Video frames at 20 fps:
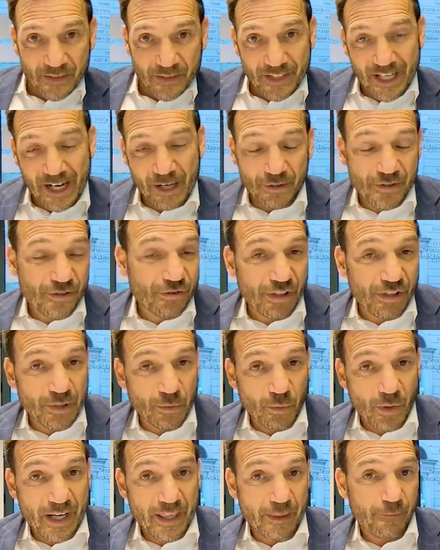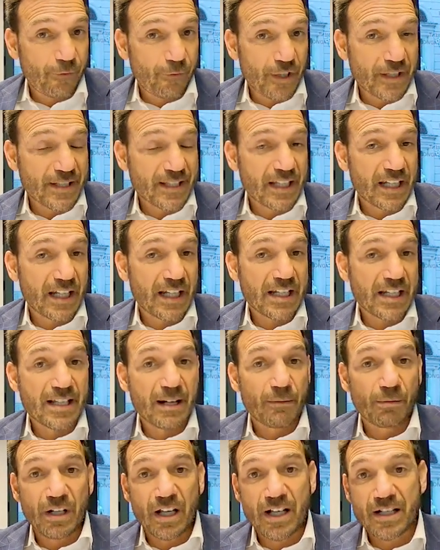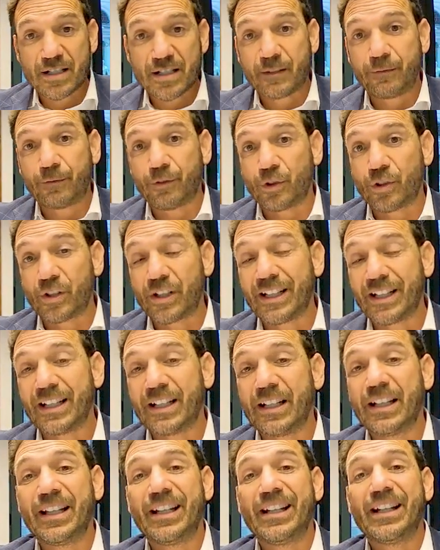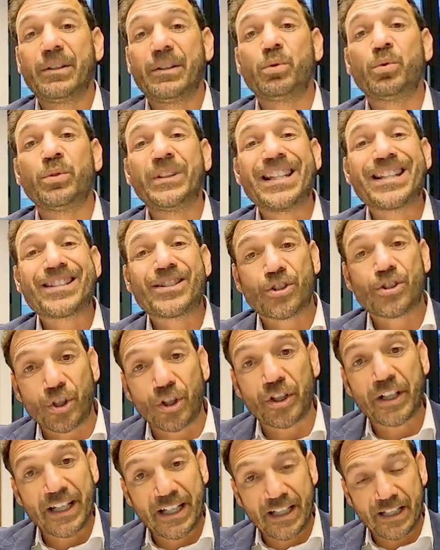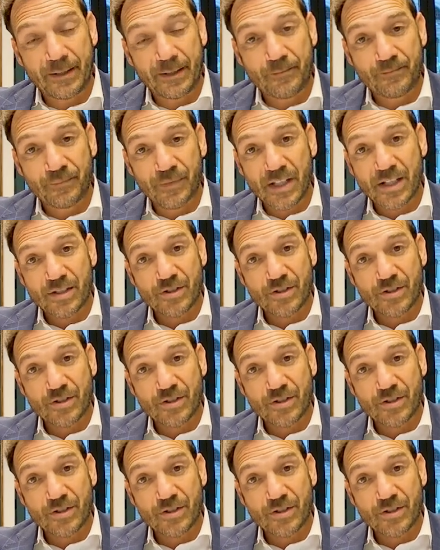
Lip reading: Now, straight away, the first thing is I will ask for un'istorica.